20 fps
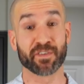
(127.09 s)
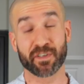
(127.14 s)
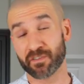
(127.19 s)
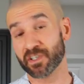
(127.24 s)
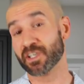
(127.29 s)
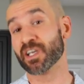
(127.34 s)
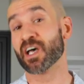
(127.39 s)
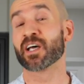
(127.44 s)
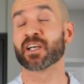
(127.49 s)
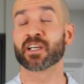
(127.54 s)

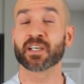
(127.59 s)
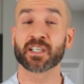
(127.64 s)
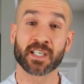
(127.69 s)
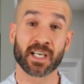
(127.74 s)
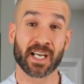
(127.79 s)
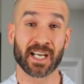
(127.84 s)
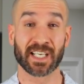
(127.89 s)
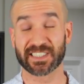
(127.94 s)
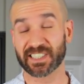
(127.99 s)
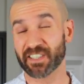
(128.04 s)
Viviana
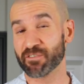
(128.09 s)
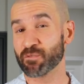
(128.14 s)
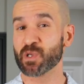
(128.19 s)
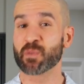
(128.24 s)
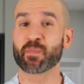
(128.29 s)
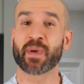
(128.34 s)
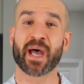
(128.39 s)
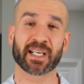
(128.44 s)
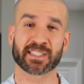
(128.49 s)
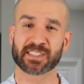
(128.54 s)
has given
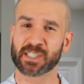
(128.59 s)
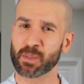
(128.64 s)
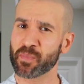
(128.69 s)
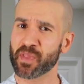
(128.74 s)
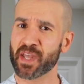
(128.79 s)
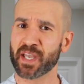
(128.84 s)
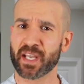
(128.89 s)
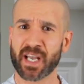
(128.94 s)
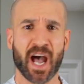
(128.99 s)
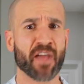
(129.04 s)
me back
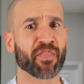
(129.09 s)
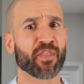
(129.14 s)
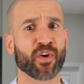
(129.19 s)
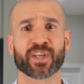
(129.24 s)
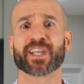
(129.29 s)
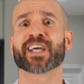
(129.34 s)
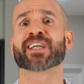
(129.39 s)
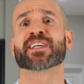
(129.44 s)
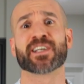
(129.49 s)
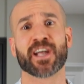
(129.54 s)
something I
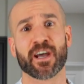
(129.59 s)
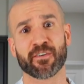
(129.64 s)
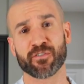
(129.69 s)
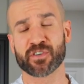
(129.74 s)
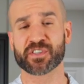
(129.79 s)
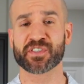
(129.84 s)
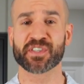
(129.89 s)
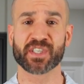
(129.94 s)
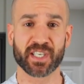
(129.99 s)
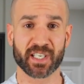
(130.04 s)
thought I'd
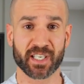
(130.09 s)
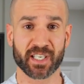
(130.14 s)
never see